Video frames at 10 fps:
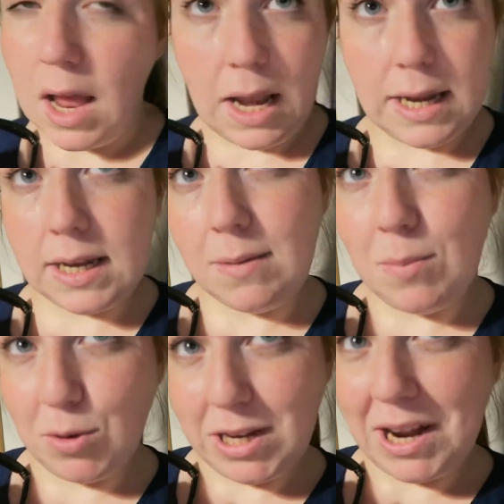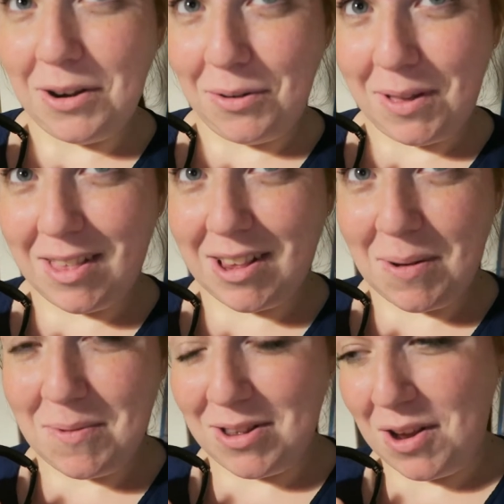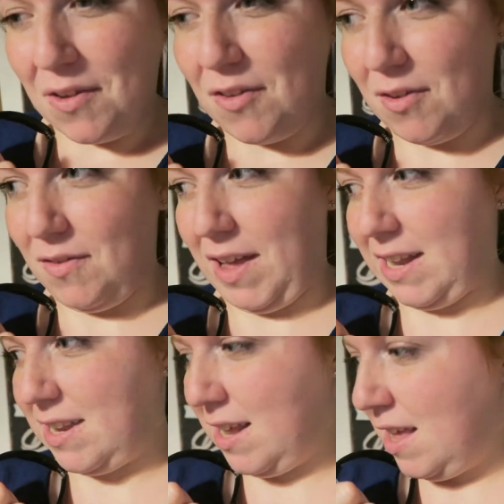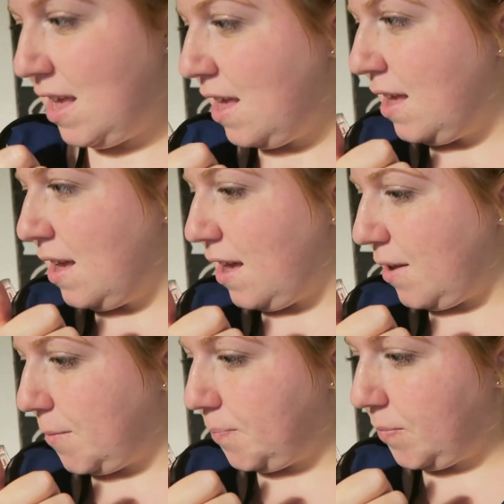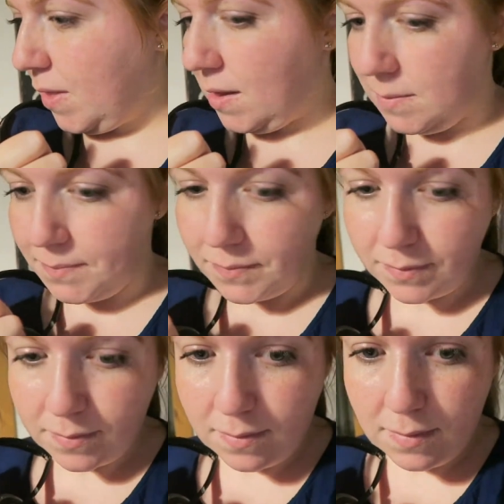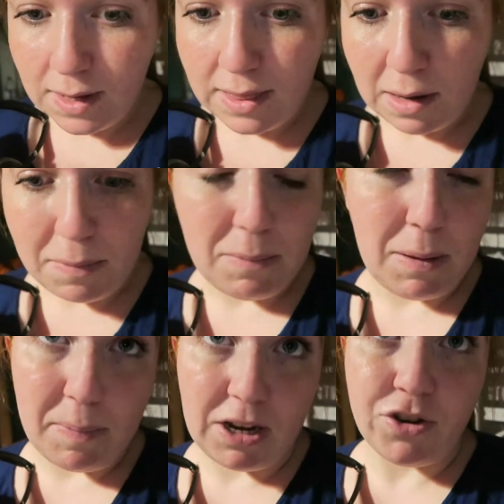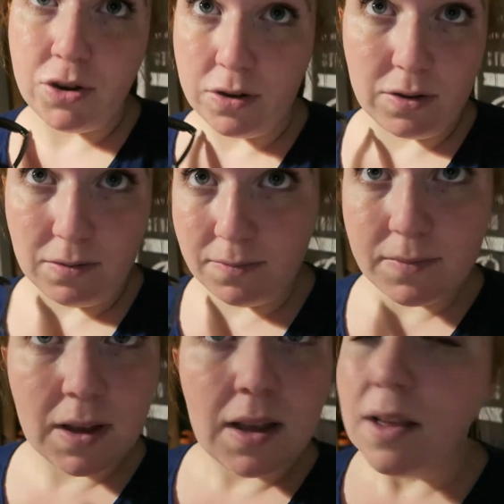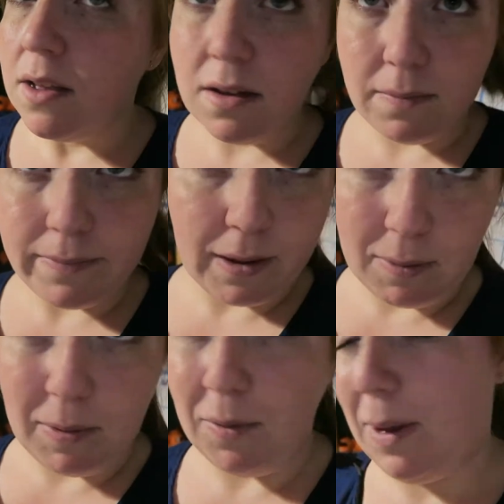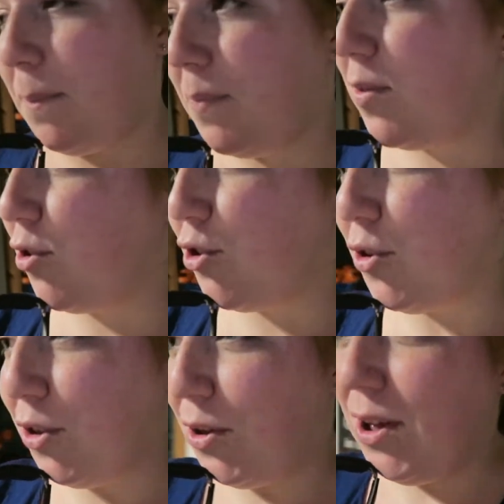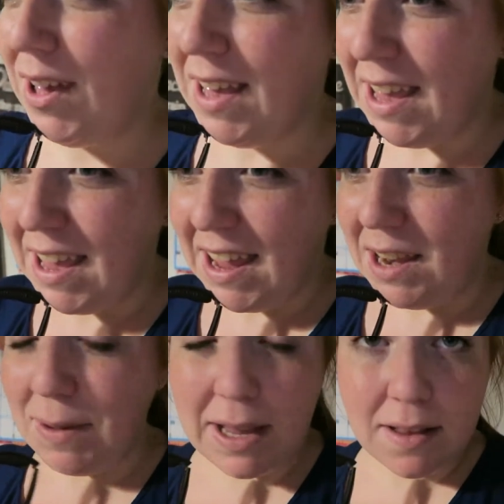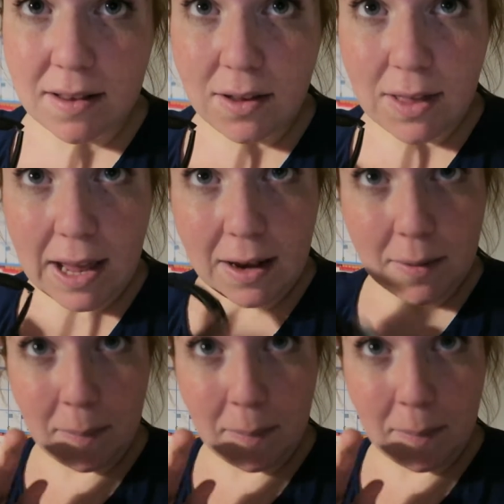a little montage with some stuff of that. And then maybe pictures, or there will be a way to show you. Anyway, see you then.